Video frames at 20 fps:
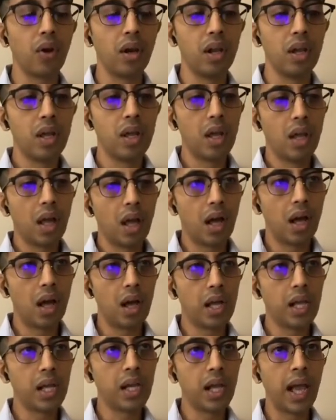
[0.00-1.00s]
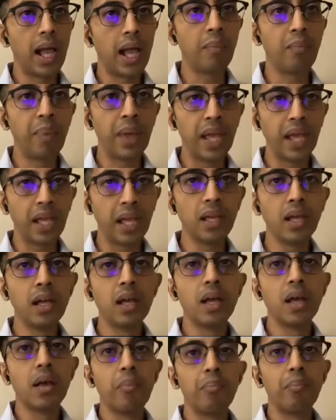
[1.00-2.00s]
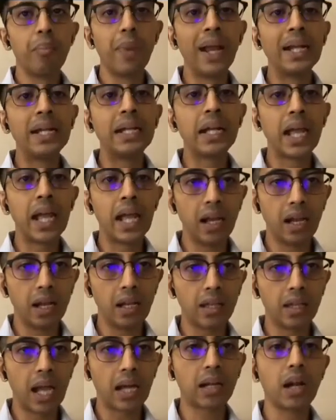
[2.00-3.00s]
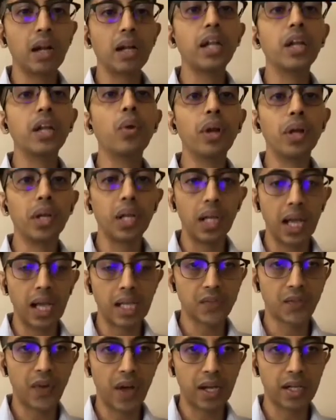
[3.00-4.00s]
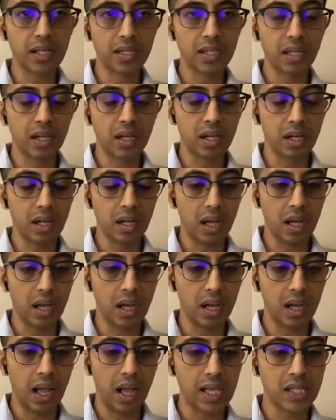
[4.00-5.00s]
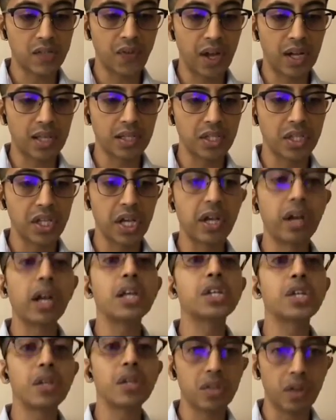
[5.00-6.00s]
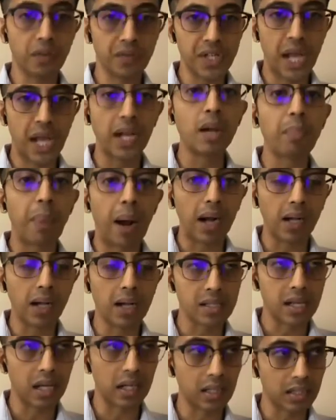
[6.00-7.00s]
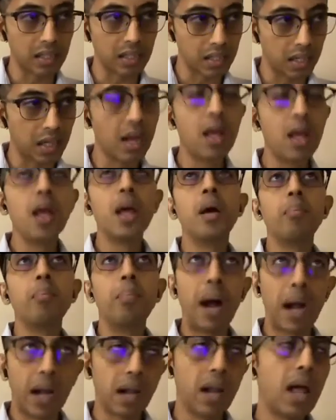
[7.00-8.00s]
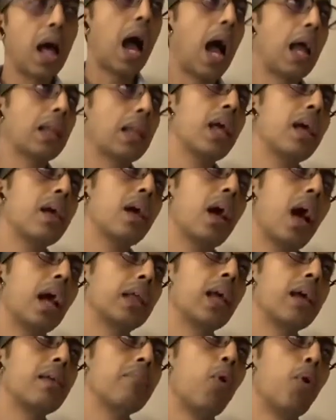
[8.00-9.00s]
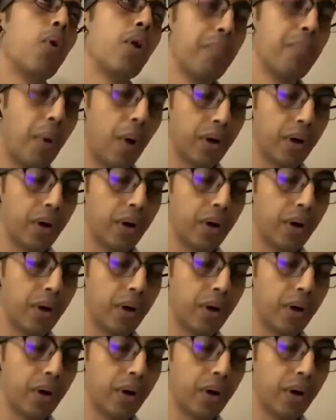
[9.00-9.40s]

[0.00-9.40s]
in helping maintain that continuity as far as the generations of channel partners are concerned. But I think more importantly,